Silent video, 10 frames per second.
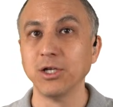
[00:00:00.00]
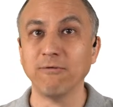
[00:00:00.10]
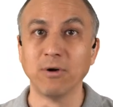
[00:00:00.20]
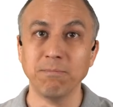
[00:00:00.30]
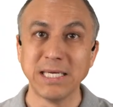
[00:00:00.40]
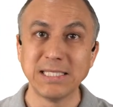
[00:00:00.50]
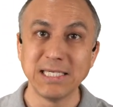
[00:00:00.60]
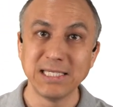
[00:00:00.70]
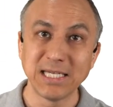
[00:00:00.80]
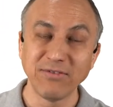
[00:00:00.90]
So from
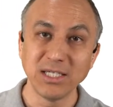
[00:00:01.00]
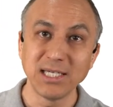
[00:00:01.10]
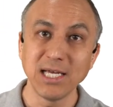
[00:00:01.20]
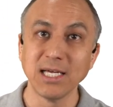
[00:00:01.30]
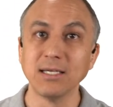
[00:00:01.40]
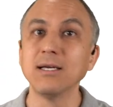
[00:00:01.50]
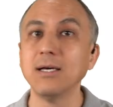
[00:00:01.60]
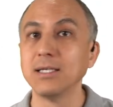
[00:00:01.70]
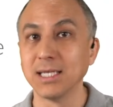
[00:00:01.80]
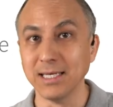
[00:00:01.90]
BC 17
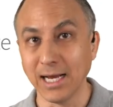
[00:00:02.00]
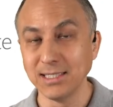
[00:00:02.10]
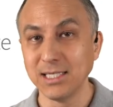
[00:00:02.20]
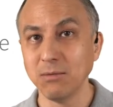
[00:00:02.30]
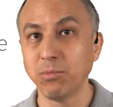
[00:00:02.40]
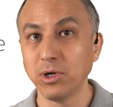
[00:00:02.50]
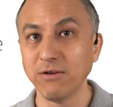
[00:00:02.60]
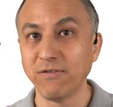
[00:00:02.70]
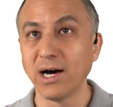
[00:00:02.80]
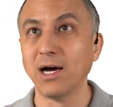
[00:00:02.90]
to
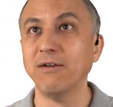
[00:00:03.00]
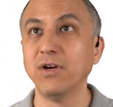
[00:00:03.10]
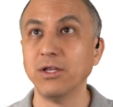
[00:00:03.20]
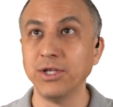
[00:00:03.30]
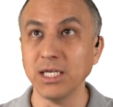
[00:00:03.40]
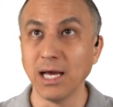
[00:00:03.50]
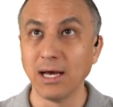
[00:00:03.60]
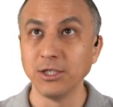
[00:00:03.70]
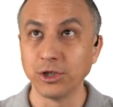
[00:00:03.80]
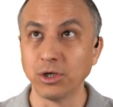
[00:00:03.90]
19.5, the
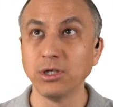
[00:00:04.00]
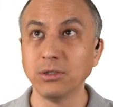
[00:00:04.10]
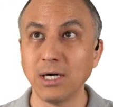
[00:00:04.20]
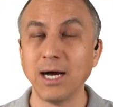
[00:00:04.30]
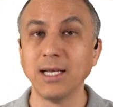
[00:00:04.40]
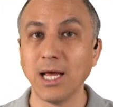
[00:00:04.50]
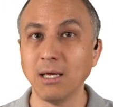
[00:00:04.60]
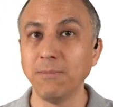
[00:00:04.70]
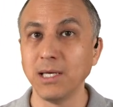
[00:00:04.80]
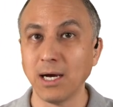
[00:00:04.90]
Journal Line
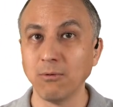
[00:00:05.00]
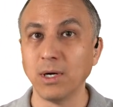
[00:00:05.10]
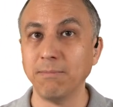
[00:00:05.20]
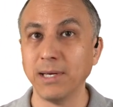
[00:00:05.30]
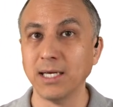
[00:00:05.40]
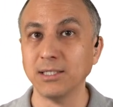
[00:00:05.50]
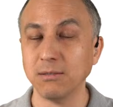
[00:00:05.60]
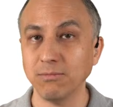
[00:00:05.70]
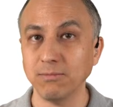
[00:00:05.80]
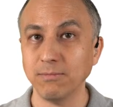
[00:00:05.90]
API
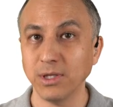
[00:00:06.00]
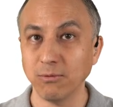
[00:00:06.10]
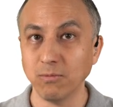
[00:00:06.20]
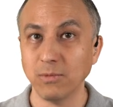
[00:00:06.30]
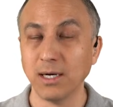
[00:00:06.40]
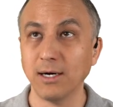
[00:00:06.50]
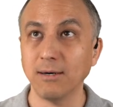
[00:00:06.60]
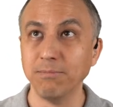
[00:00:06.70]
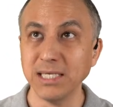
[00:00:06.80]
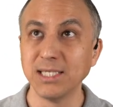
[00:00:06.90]
webpage, the
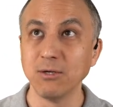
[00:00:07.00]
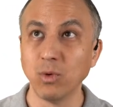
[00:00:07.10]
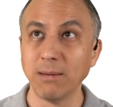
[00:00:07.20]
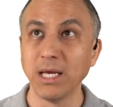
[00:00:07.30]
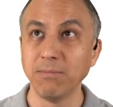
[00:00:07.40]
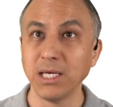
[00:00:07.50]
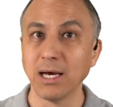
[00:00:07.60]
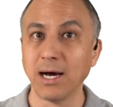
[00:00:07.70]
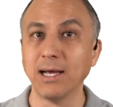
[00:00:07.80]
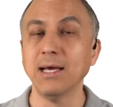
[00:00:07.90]
BC Web
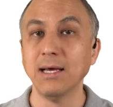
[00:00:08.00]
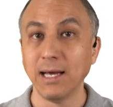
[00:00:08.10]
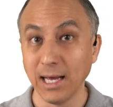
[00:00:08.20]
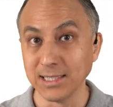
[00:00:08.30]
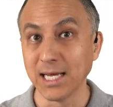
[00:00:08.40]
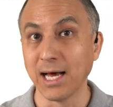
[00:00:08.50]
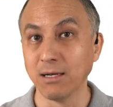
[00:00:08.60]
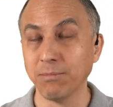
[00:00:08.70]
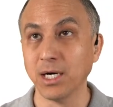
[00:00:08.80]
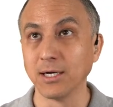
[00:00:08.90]
API, has
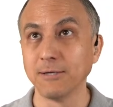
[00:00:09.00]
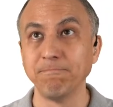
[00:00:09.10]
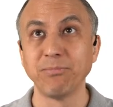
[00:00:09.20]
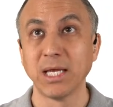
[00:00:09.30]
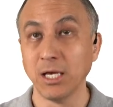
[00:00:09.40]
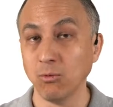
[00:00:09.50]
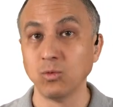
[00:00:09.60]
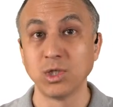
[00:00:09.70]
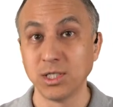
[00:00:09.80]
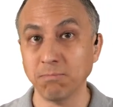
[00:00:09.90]
had a bug.
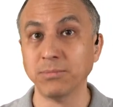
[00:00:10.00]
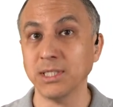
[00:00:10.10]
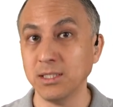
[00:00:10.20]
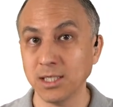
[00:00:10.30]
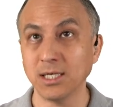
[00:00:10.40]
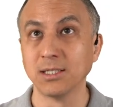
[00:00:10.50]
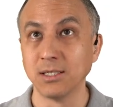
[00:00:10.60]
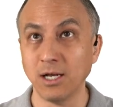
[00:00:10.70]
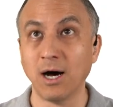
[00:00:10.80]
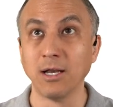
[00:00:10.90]
It simply
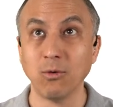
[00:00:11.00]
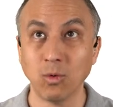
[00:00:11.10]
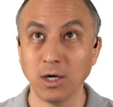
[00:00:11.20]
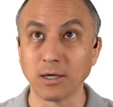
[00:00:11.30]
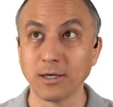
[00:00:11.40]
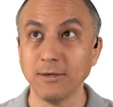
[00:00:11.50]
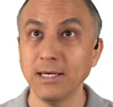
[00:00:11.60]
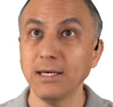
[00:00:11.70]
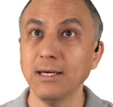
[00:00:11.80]
does not work.